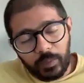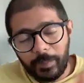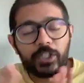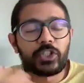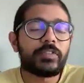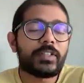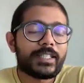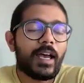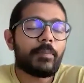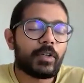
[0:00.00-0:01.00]
big shift
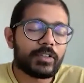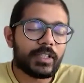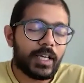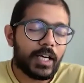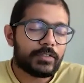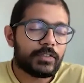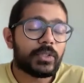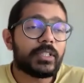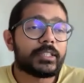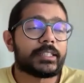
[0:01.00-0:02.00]
that's happened over the last few
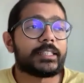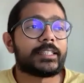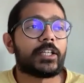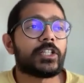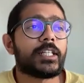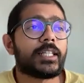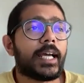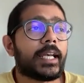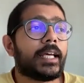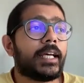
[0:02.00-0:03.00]
years, it's essentially
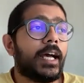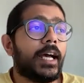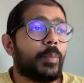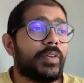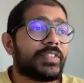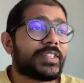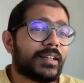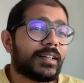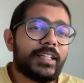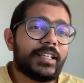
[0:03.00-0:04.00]
that we've
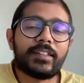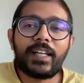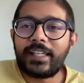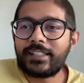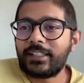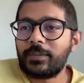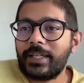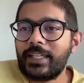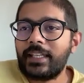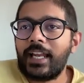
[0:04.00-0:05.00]
suddenly realized that
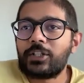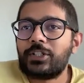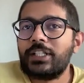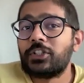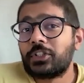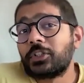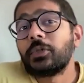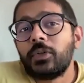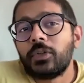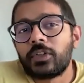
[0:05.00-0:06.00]
we can actually
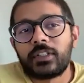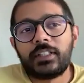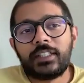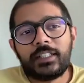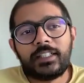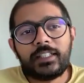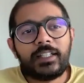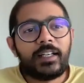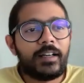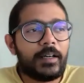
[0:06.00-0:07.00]
store
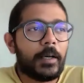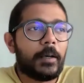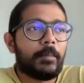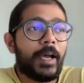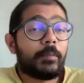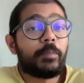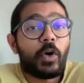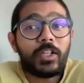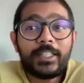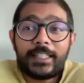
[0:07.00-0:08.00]
and
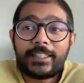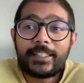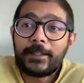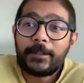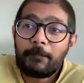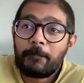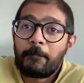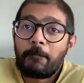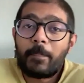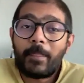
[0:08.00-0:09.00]
process
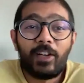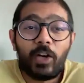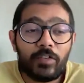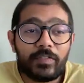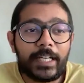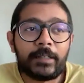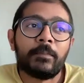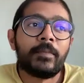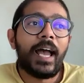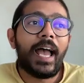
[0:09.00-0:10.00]
a lot of data.
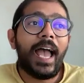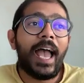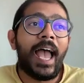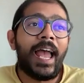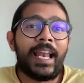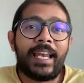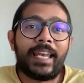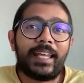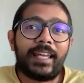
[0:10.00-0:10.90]
And